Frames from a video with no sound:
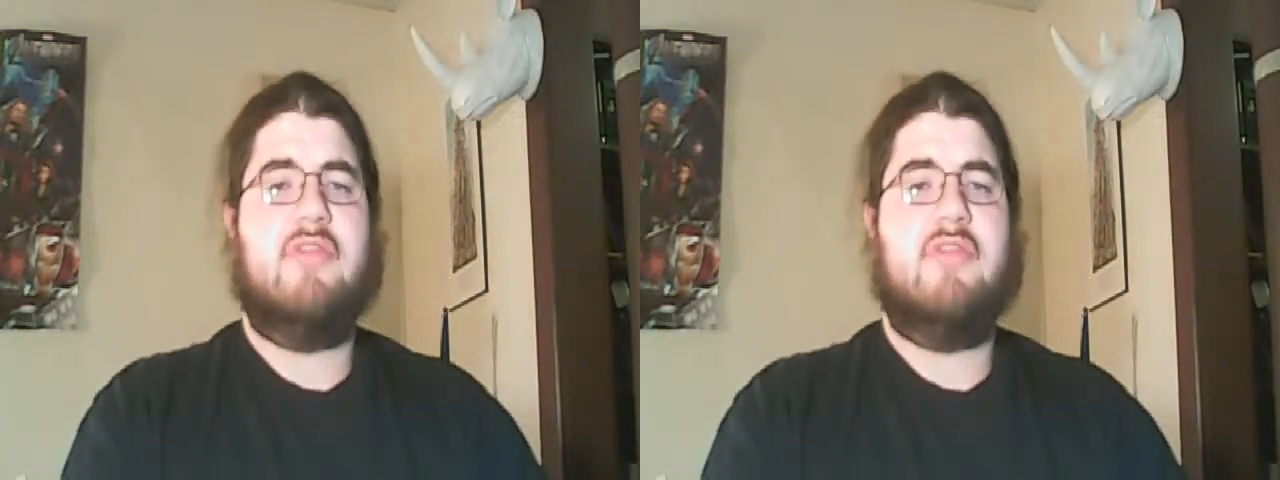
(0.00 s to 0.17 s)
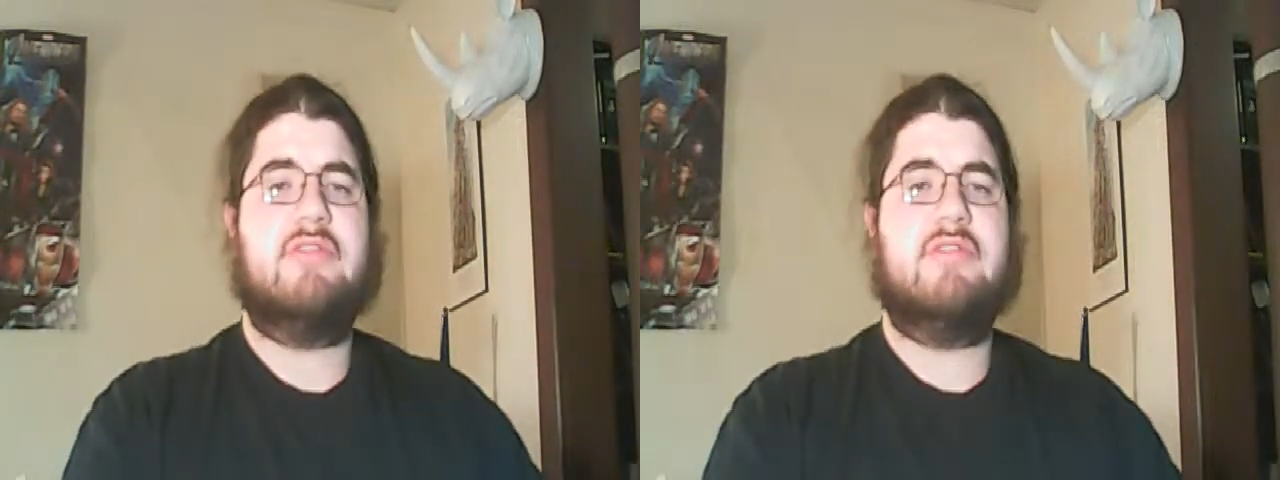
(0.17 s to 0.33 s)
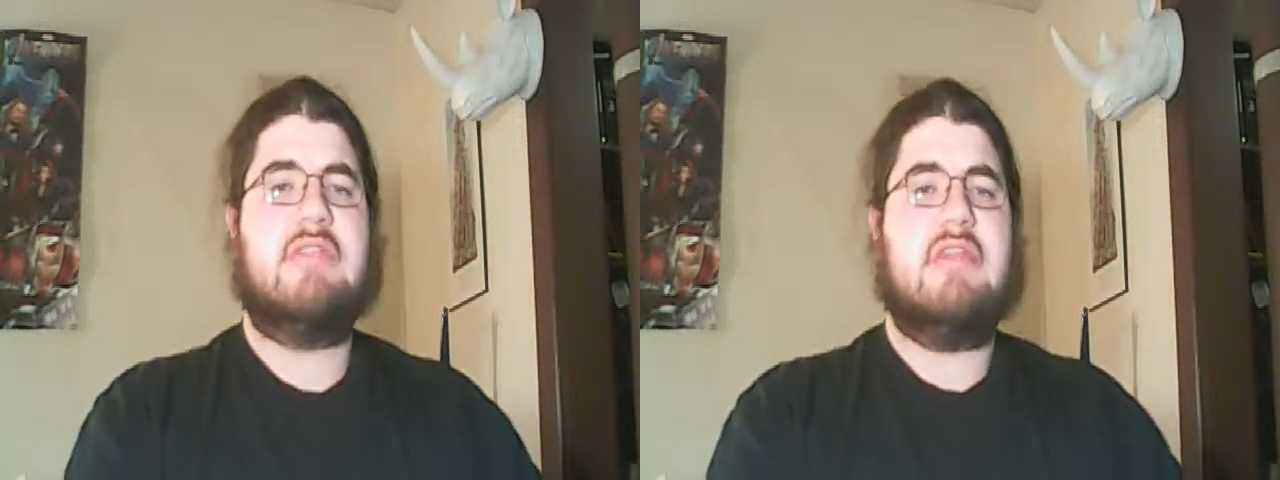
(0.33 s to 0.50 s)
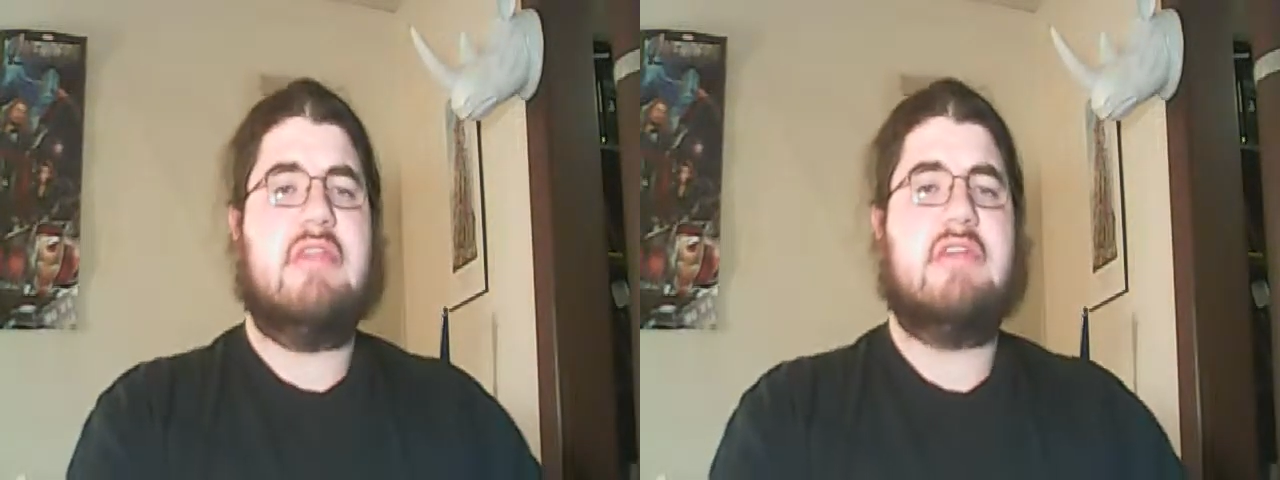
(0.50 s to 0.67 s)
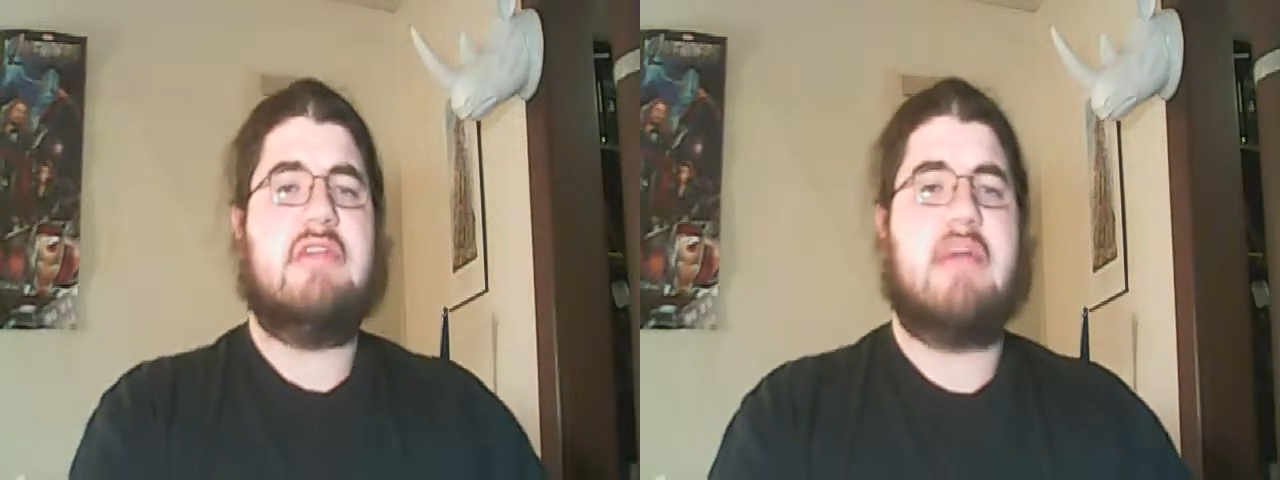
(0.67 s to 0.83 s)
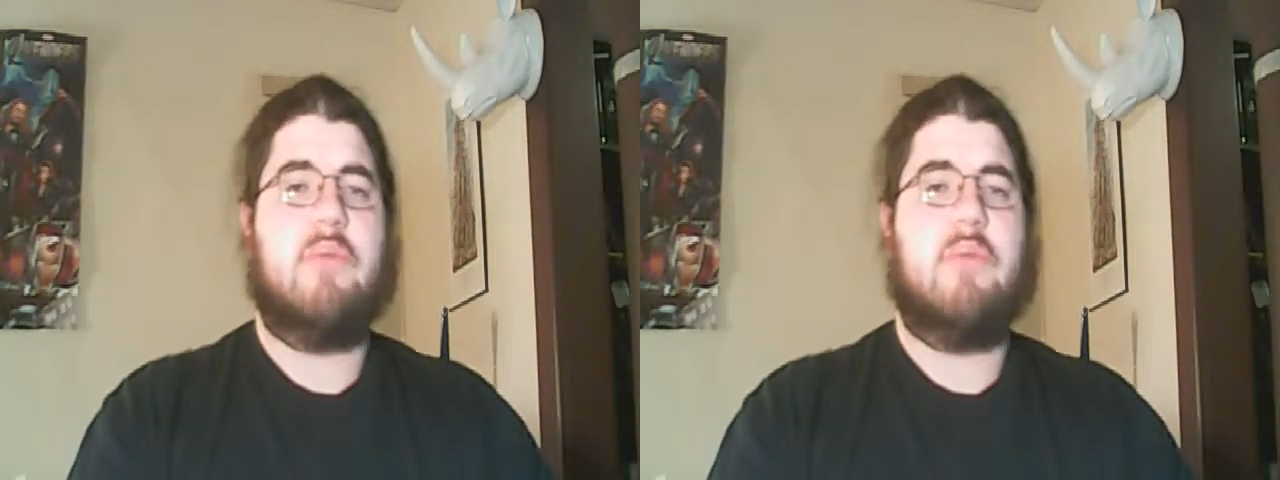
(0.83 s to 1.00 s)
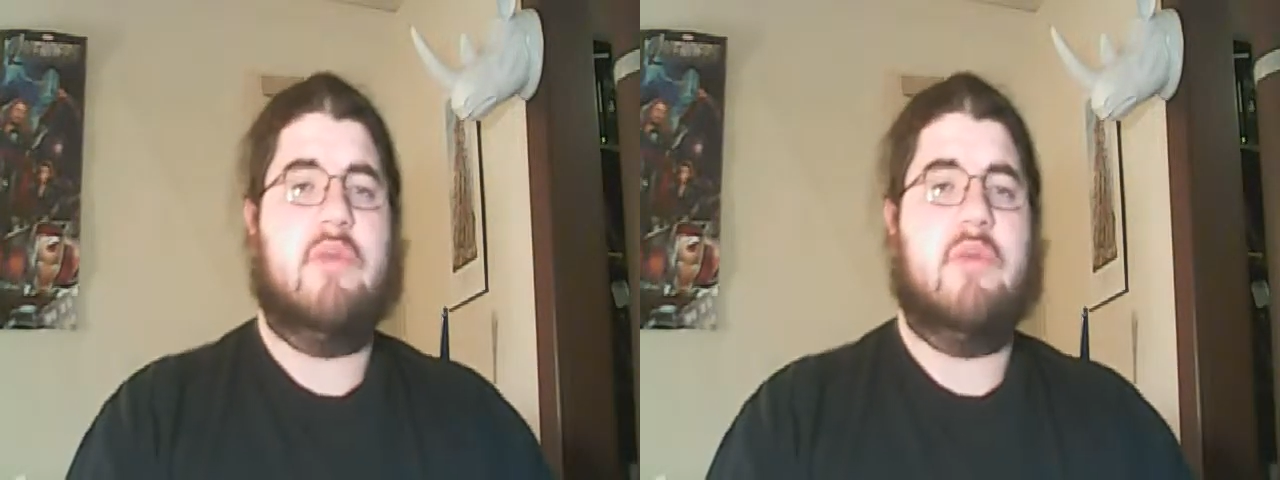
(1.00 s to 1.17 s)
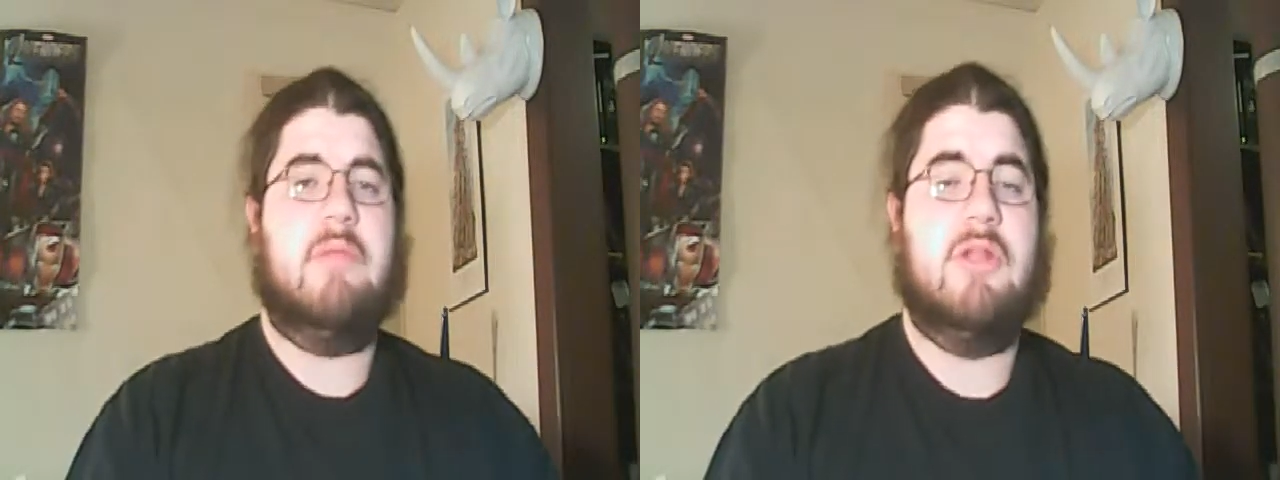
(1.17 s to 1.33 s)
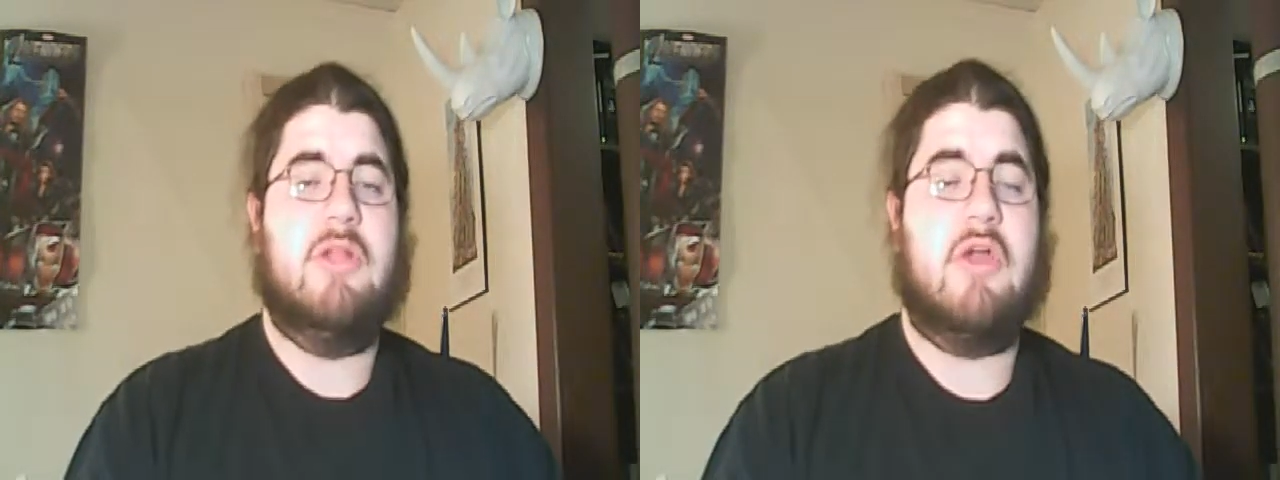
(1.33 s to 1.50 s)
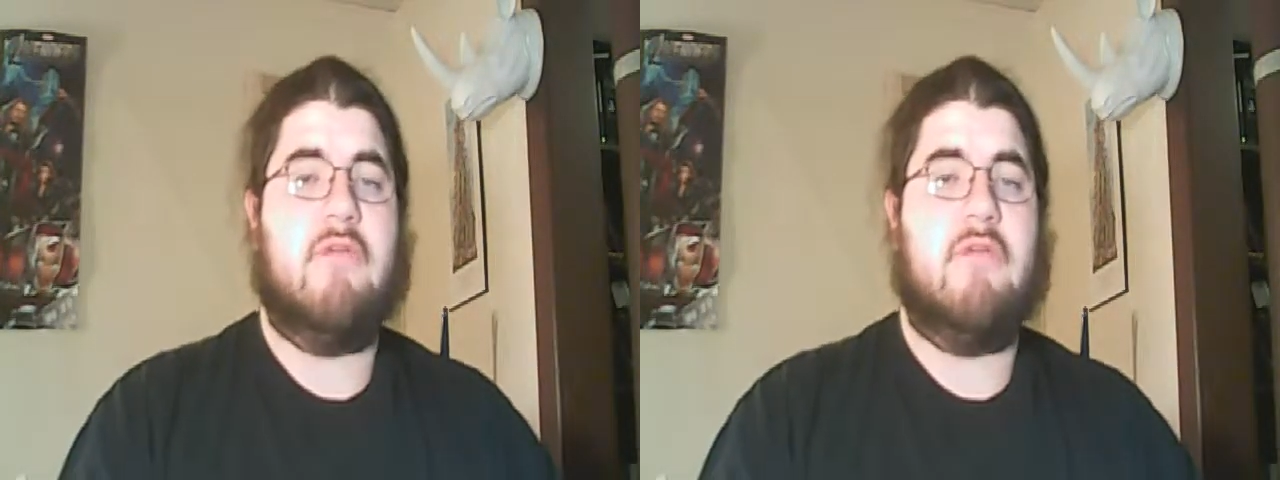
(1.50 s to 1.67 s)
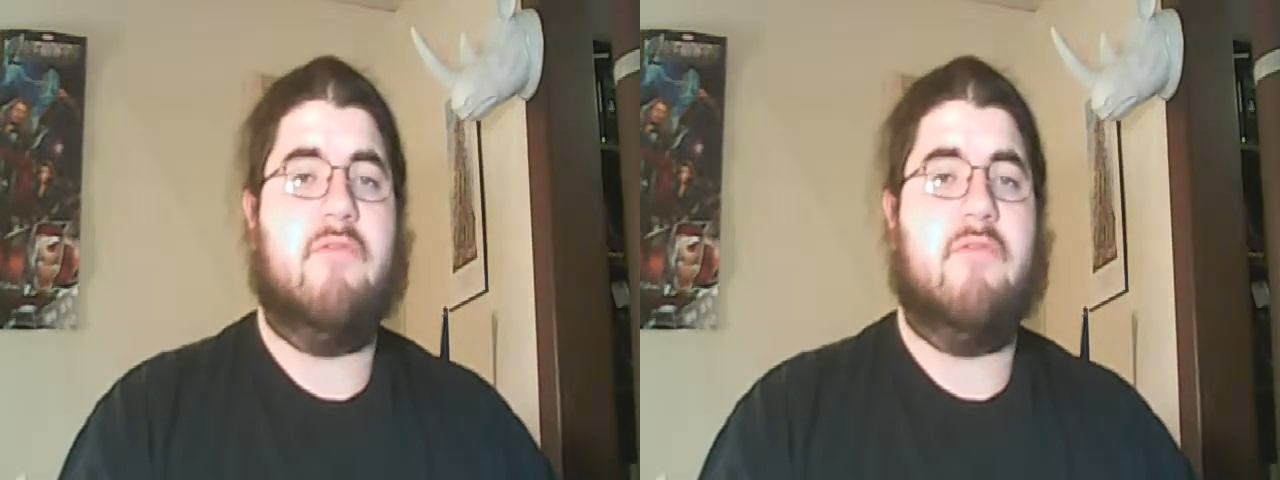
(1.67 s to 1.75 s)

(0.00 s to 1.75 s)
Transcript: Those are the things I'm going to be looking